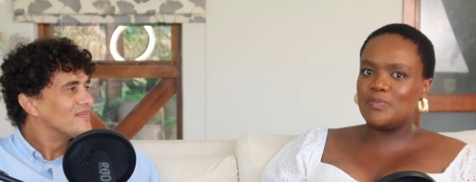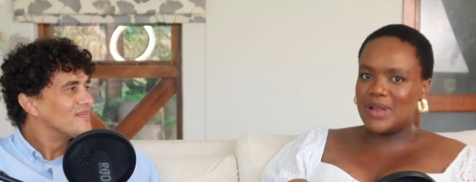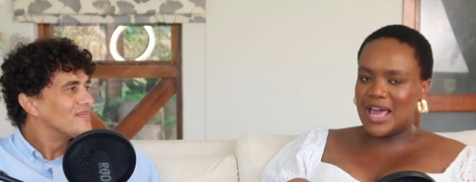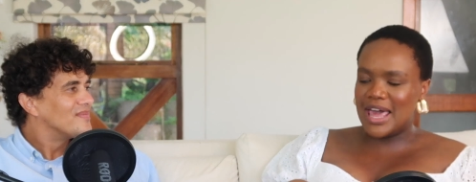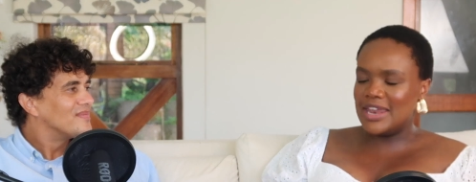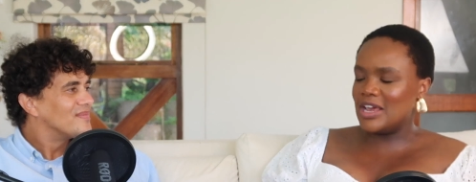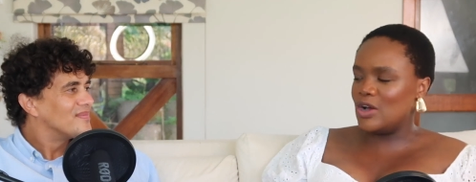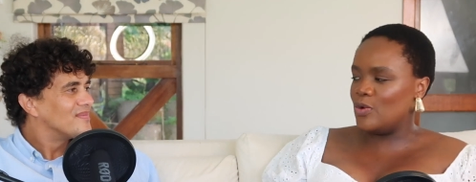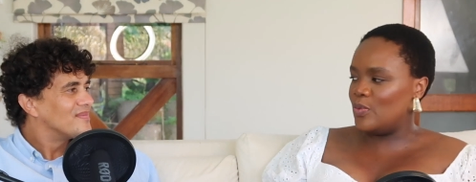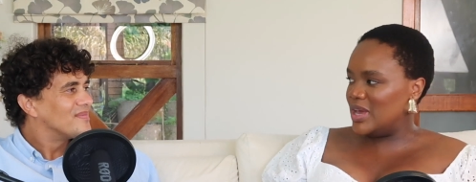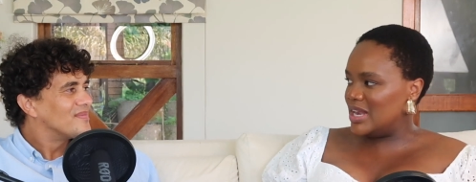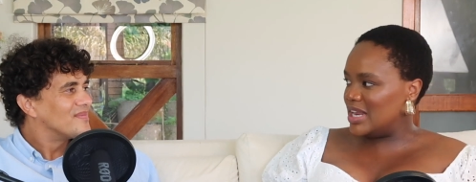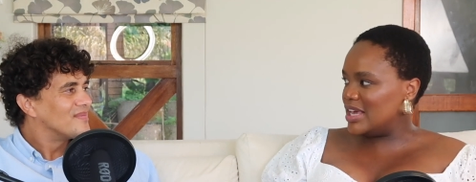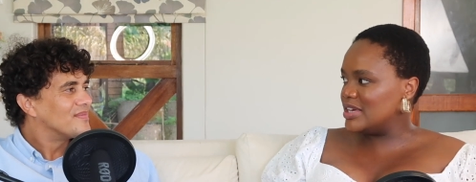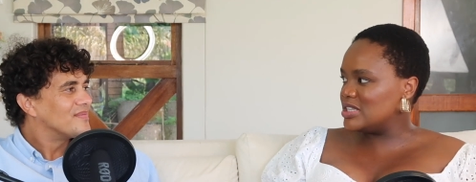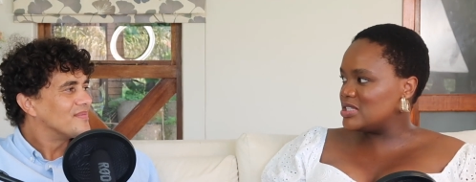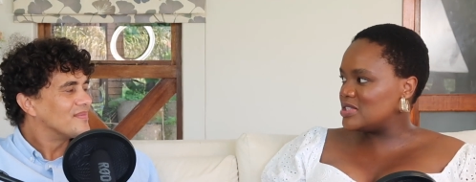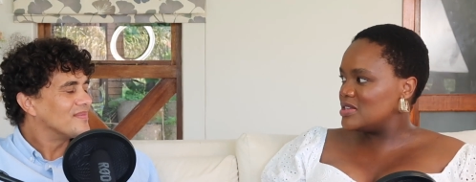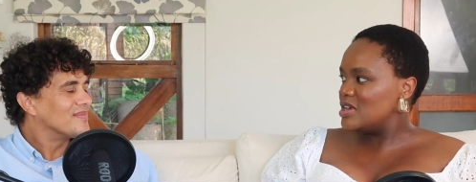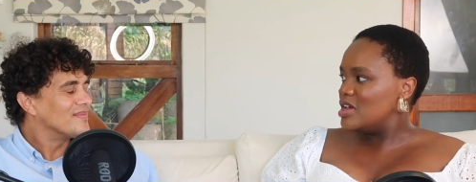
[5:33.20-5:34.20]
Speaker 1: planning a wedding
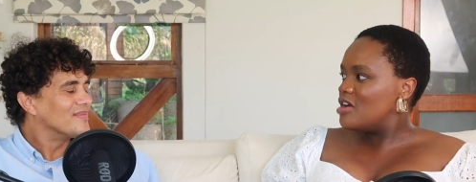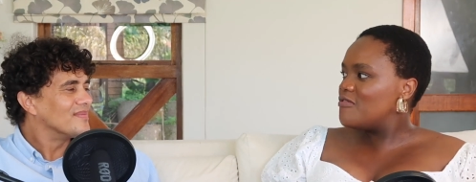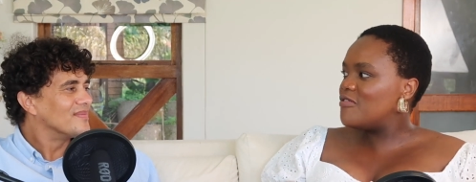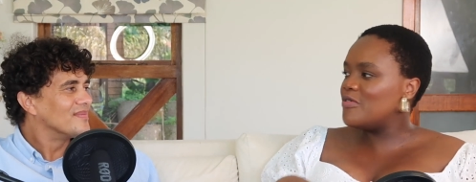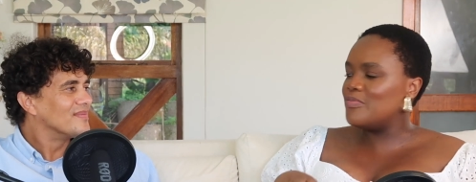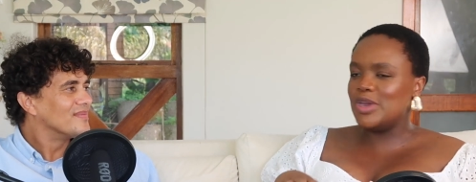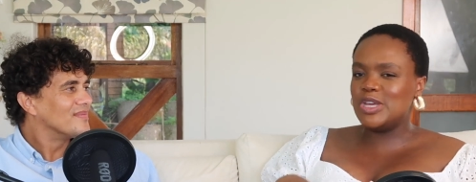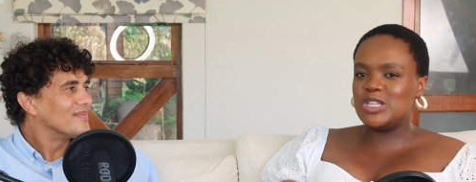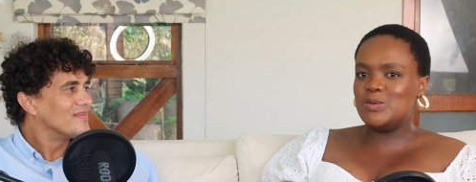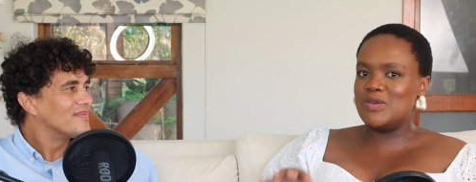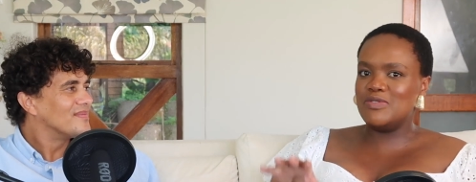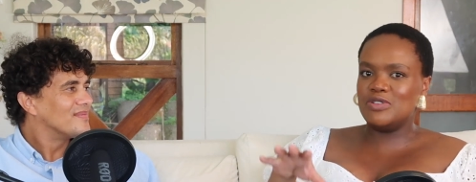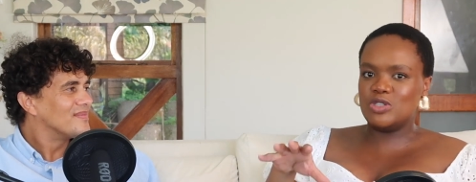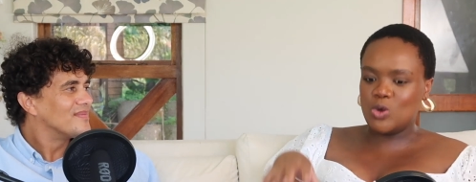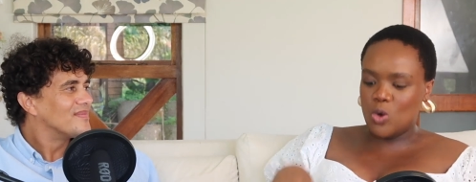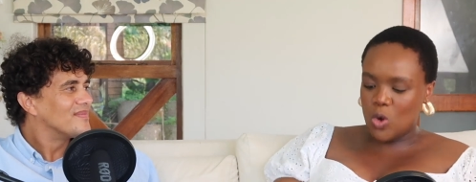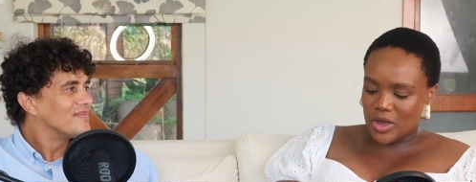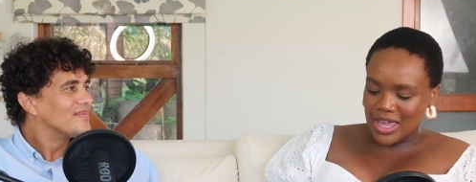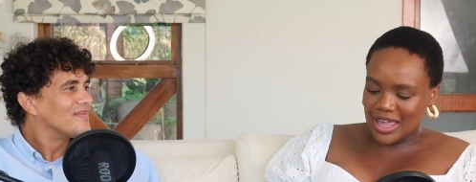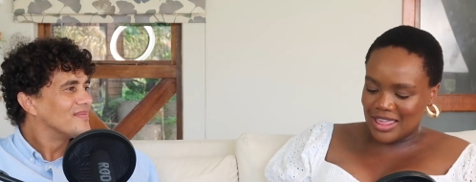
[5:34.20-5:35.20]
is mm. for me mm. to even
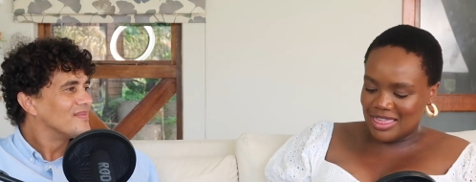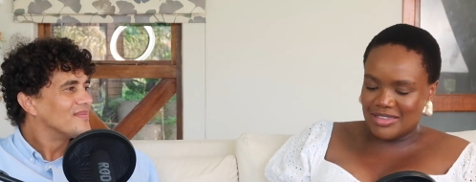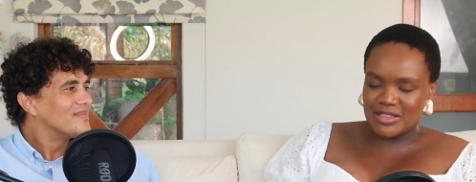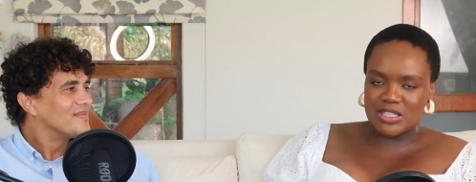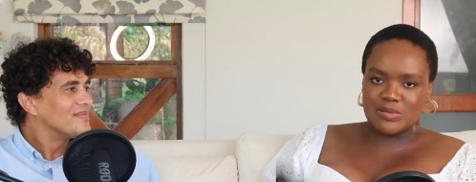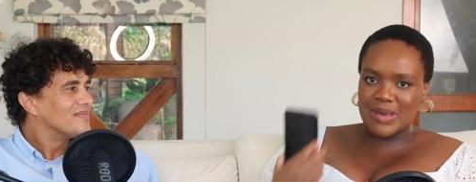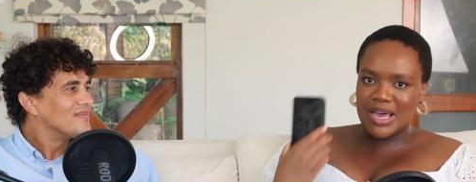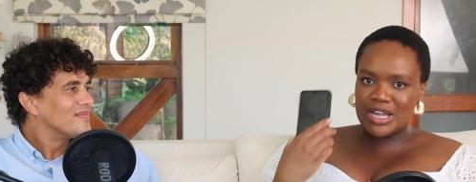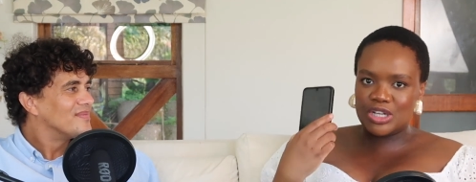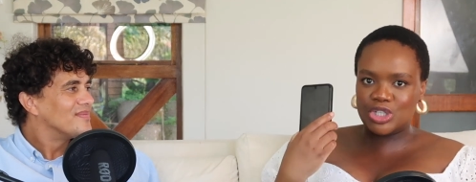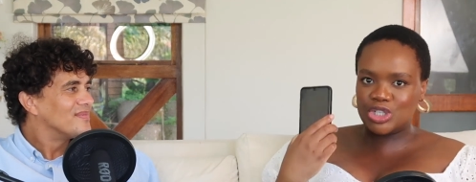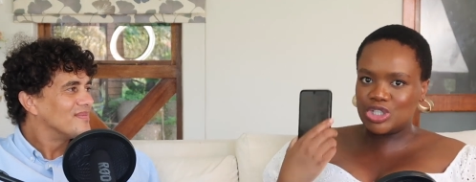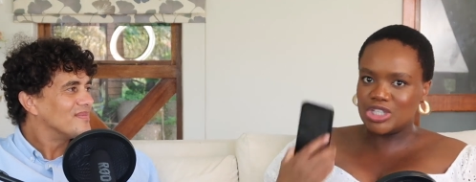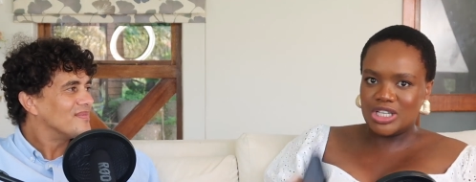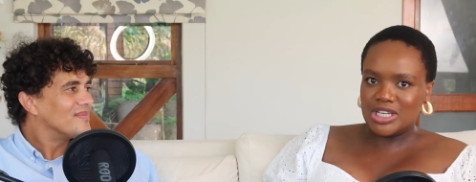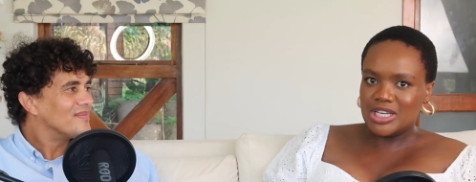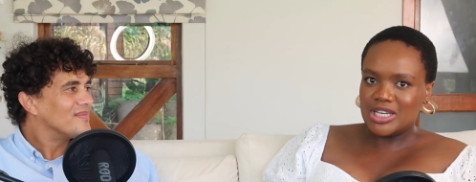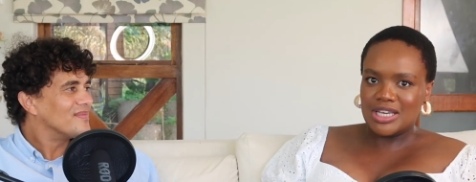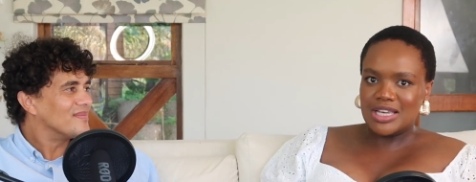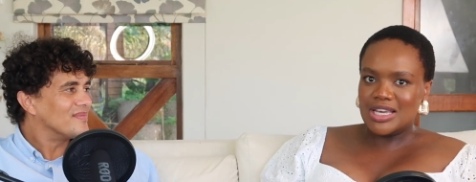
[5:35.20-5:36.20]
talking this
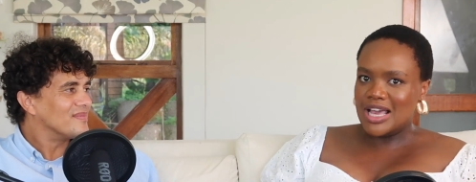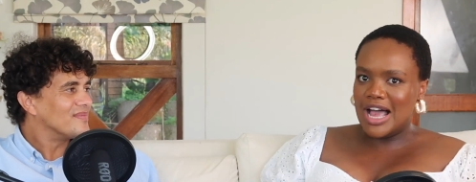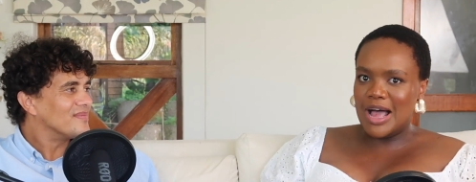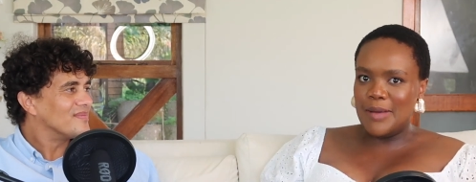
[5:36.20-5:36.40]
much mm.